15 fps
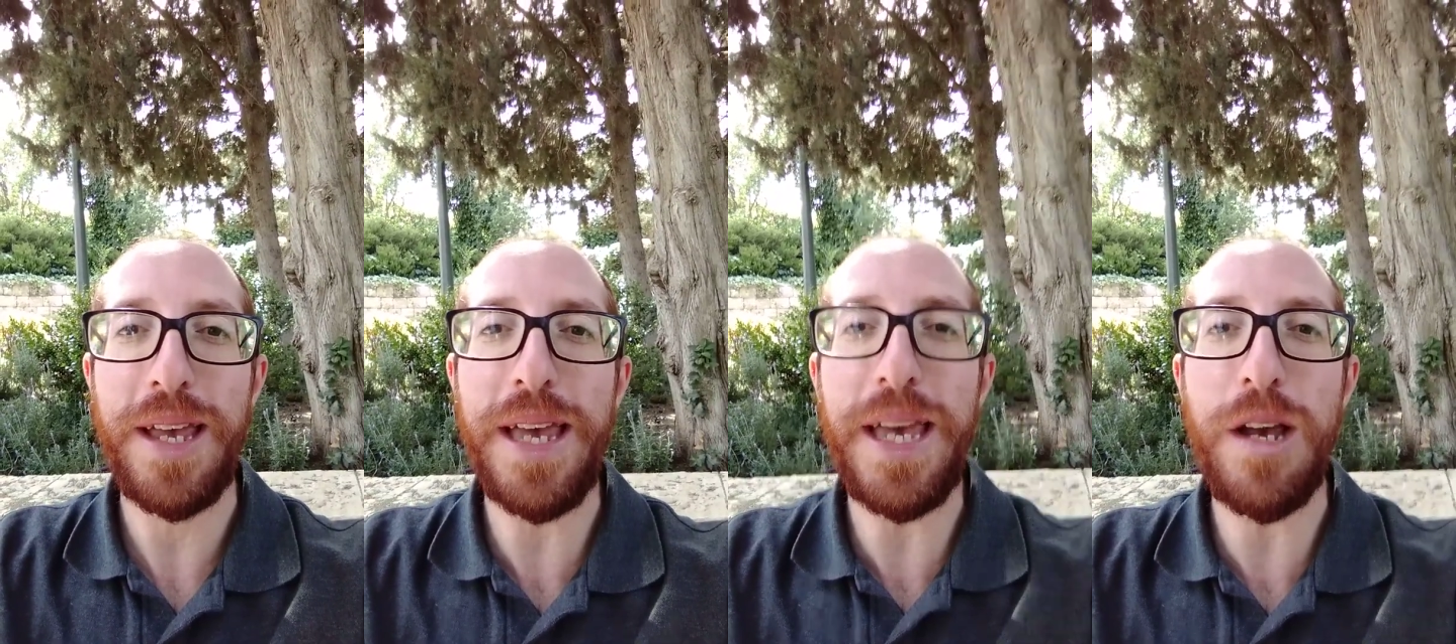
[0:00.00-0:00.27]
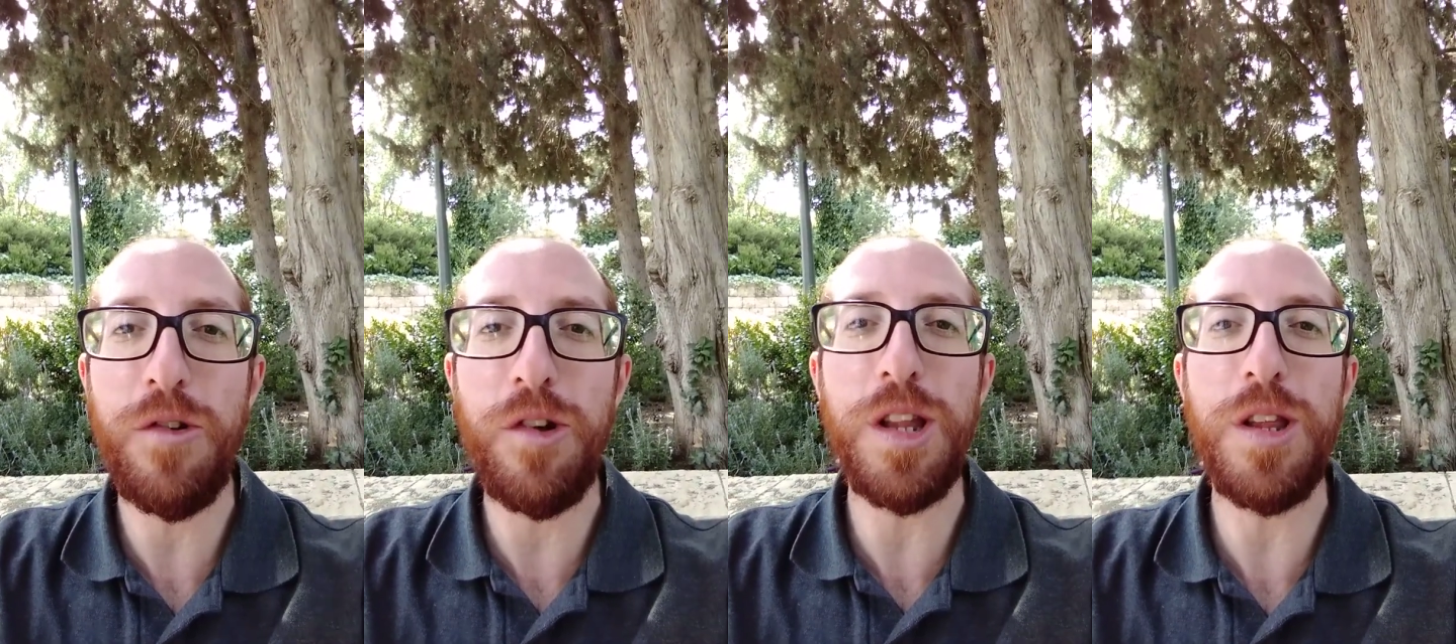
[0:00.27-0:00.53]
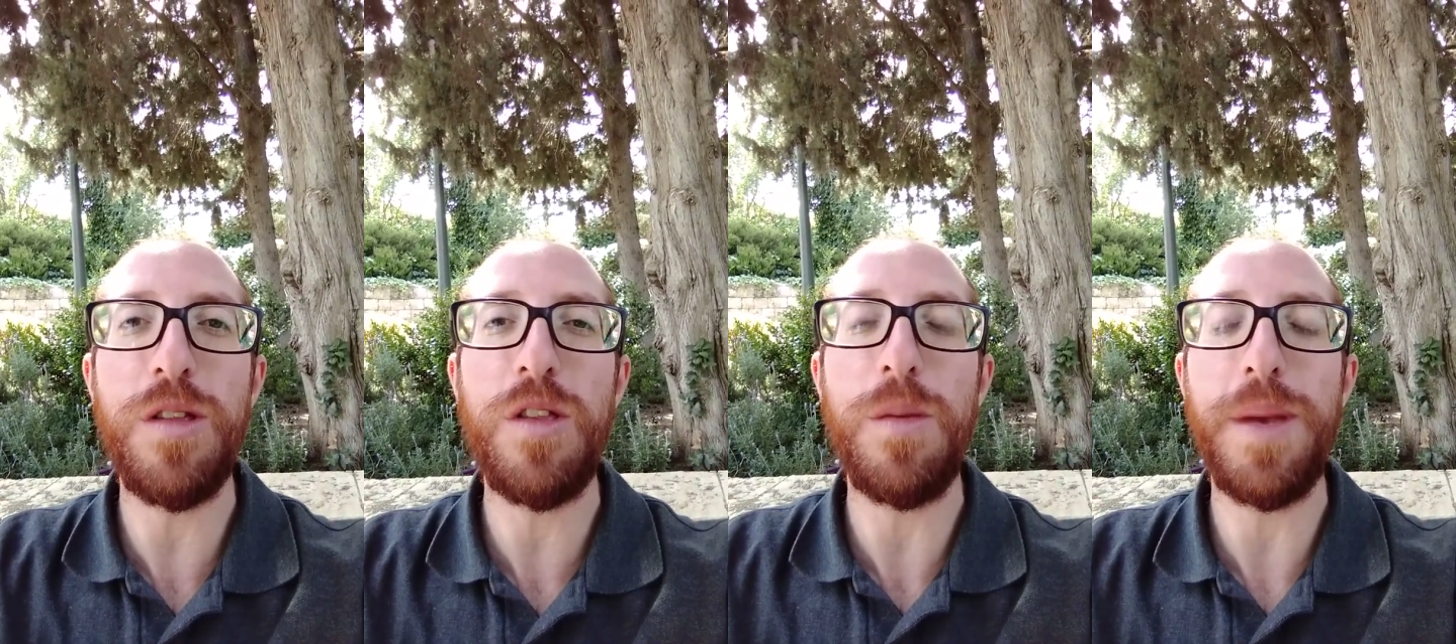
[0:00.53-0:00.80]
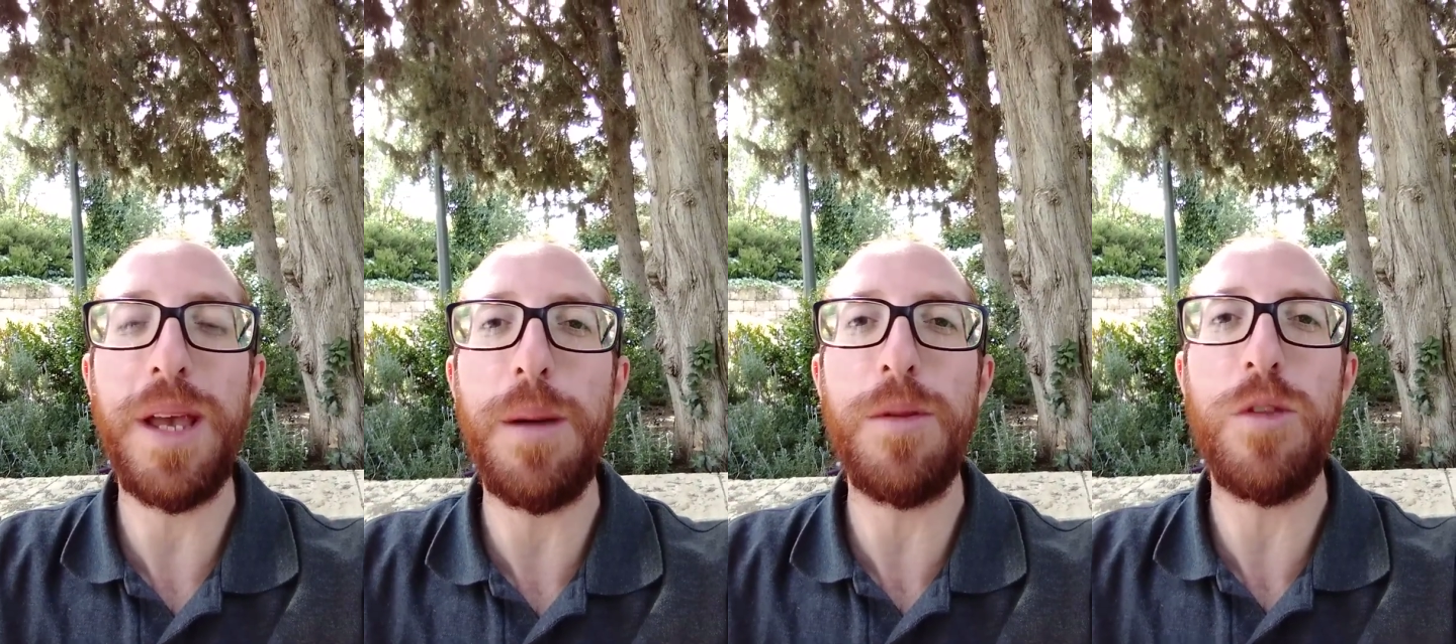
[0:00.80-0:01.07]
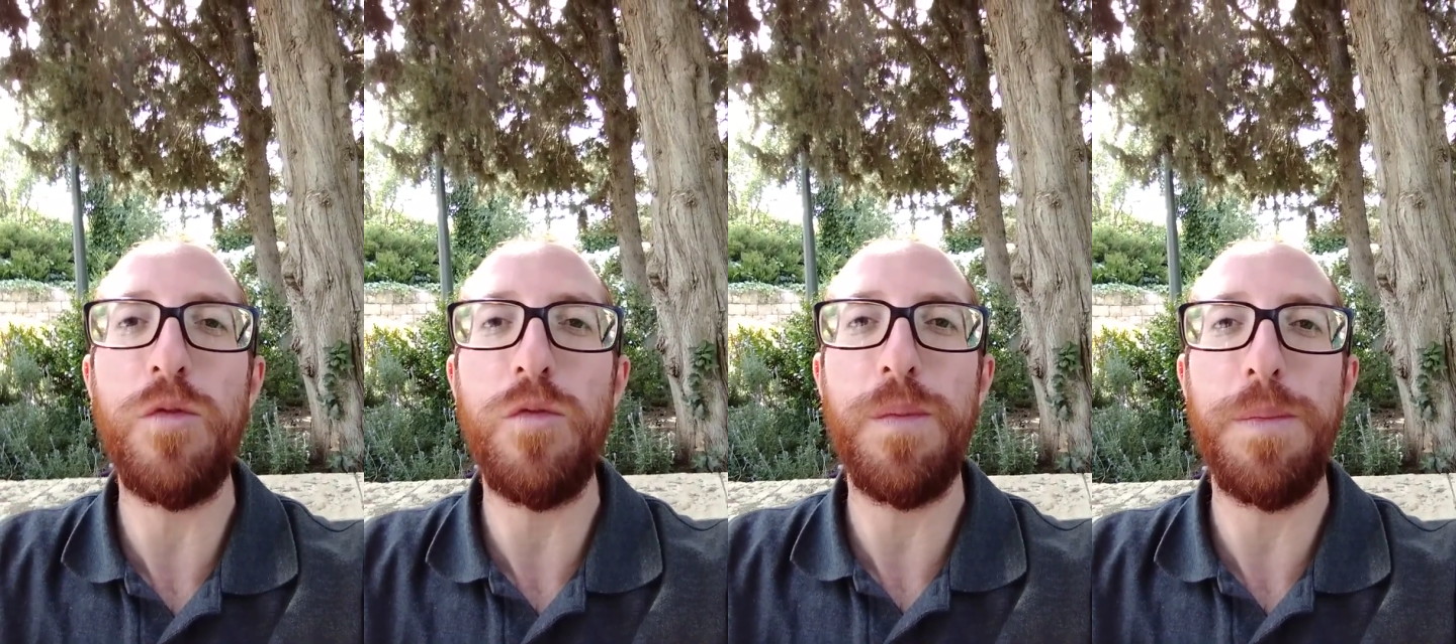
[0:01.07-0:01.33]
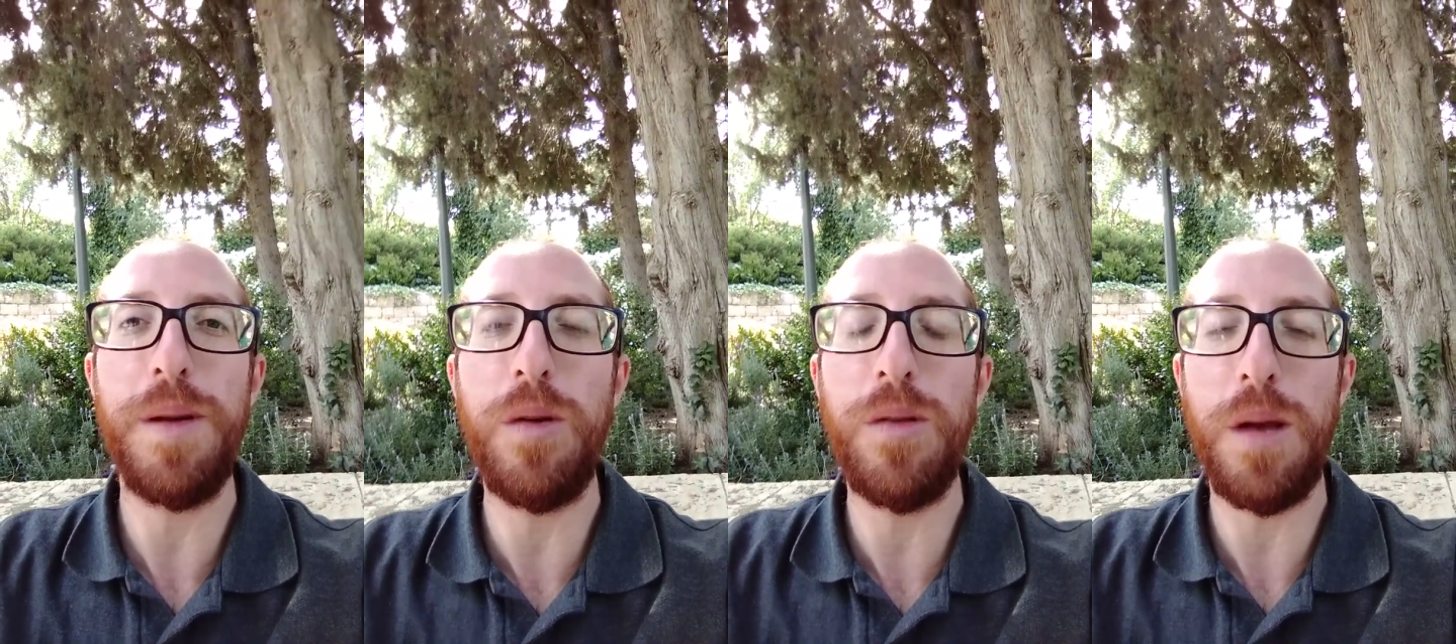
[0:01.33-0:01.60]
ingredients to being able to
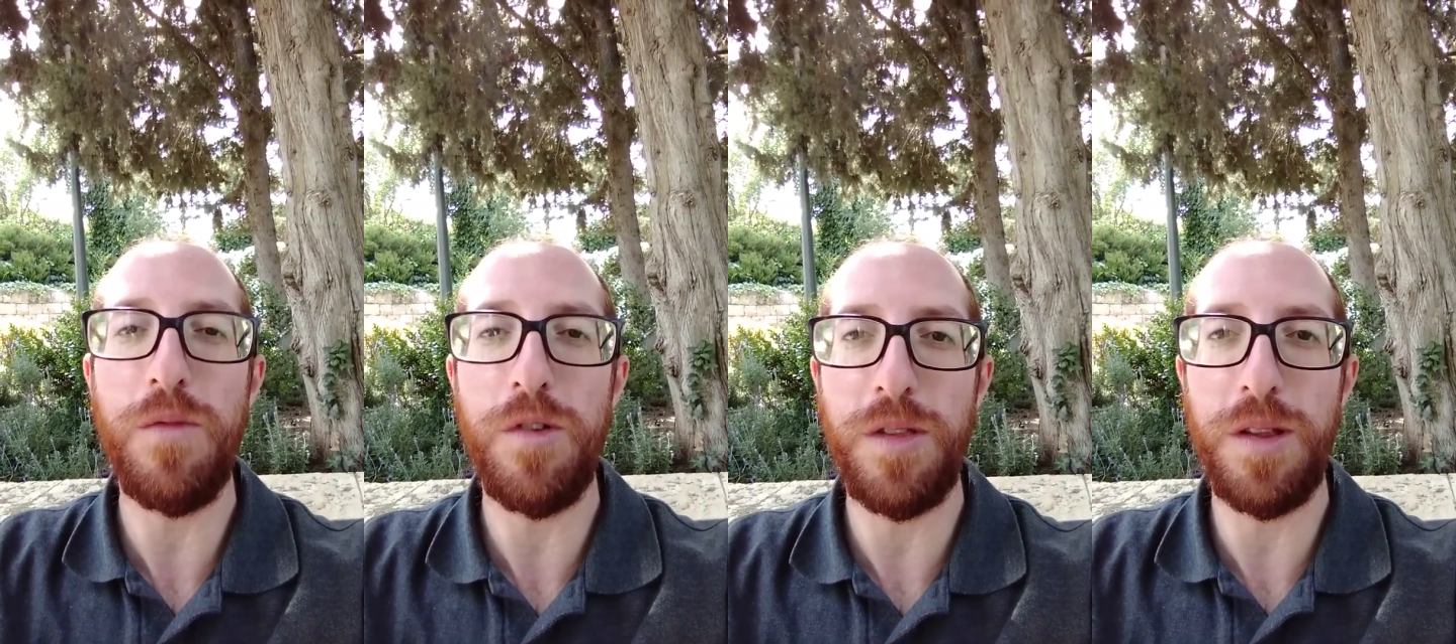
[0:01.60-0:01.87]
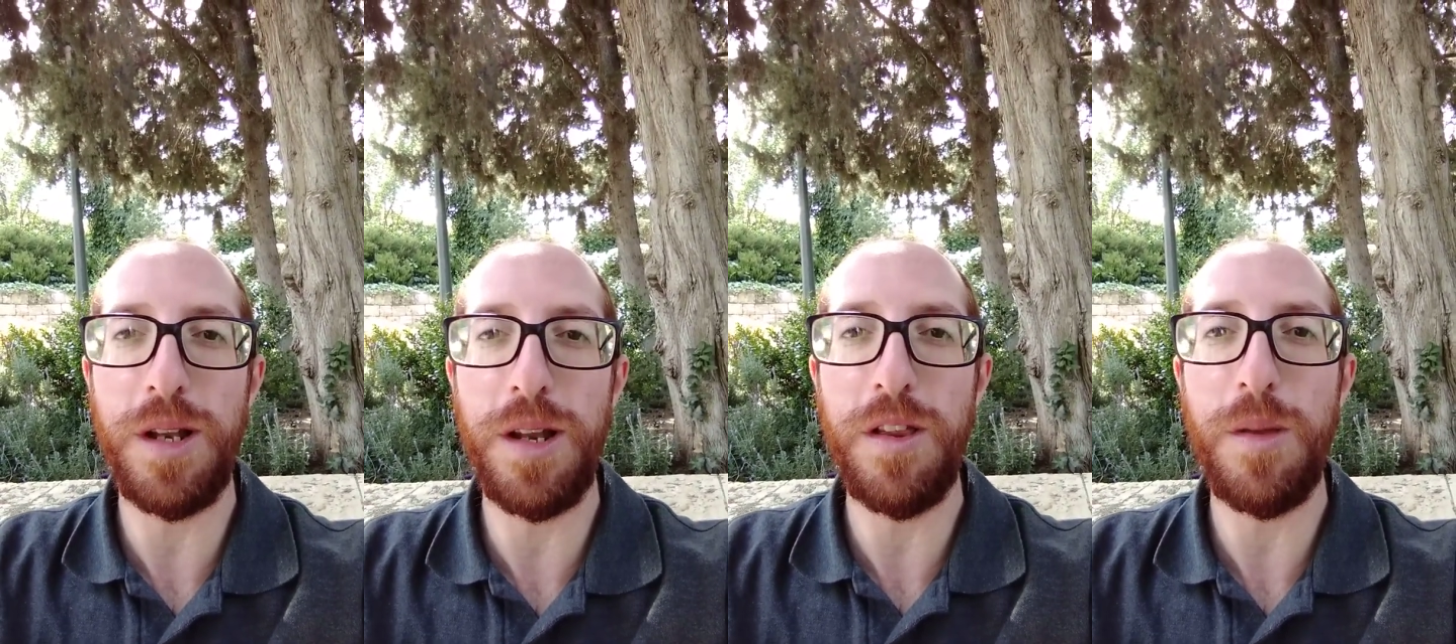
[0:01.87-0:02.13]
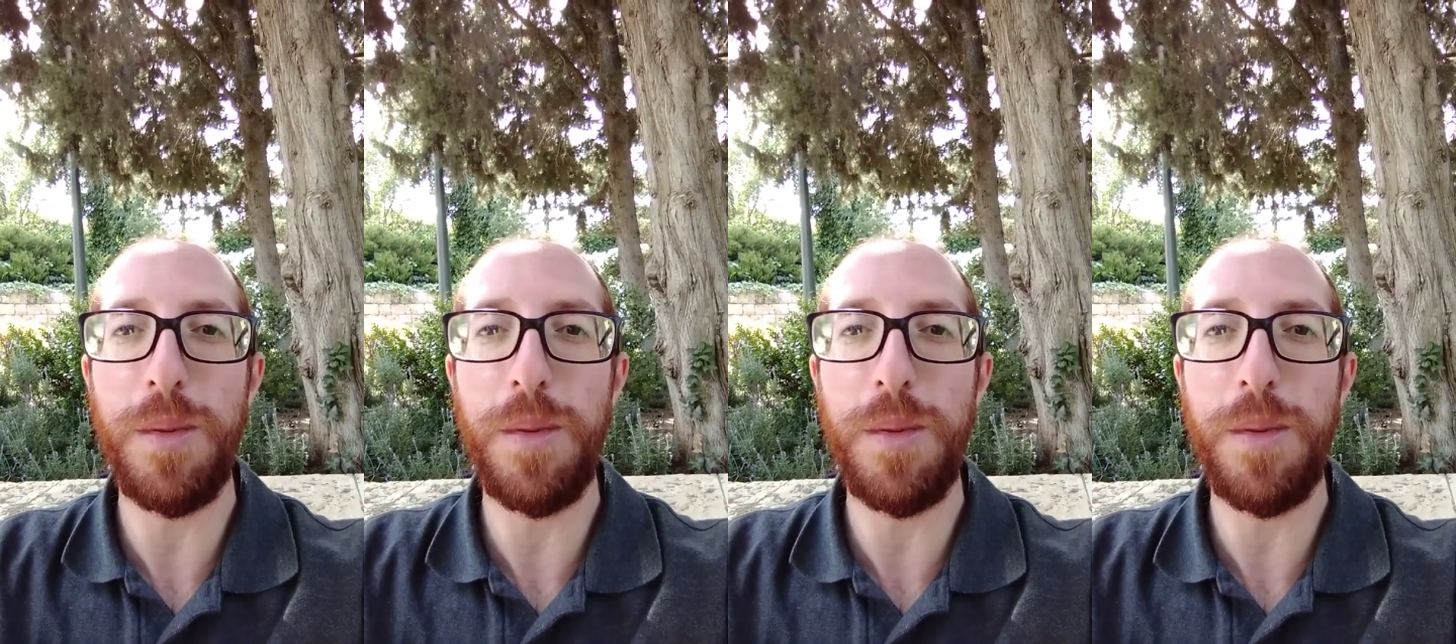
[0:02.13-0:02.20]
build up resilience,